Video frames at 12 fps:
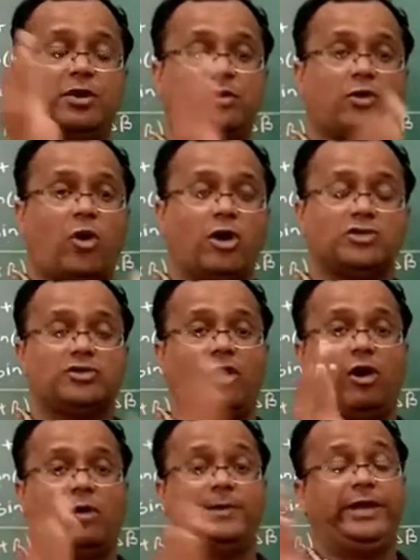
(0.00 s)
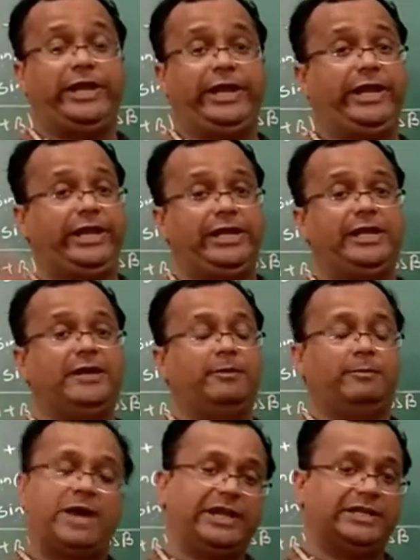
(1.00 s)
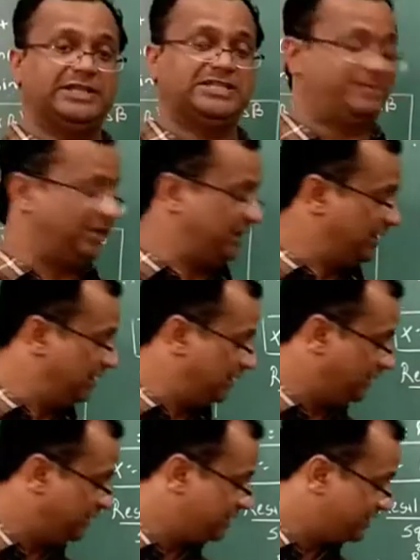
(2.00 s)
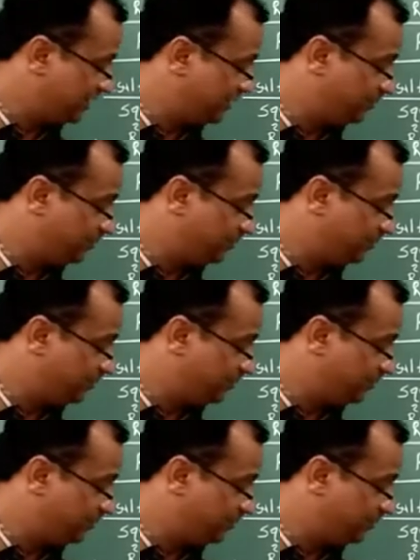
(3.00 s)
cos of A minus B. It